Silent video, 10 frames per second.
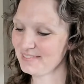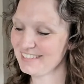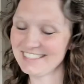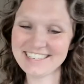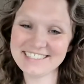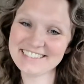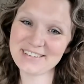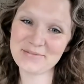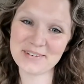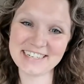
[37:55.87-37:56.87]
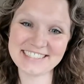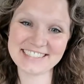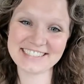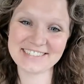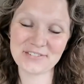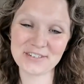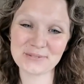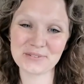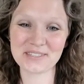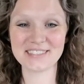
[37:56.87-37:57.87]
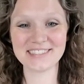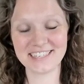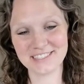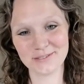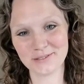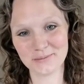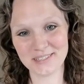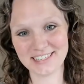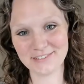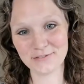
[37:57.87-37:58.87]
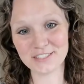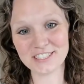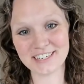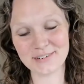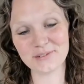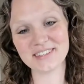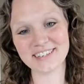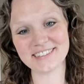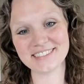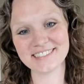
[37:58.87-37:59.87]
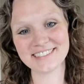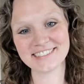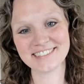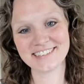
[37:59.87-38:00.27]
Thank you so much for exploring the session with me and for sharing with others.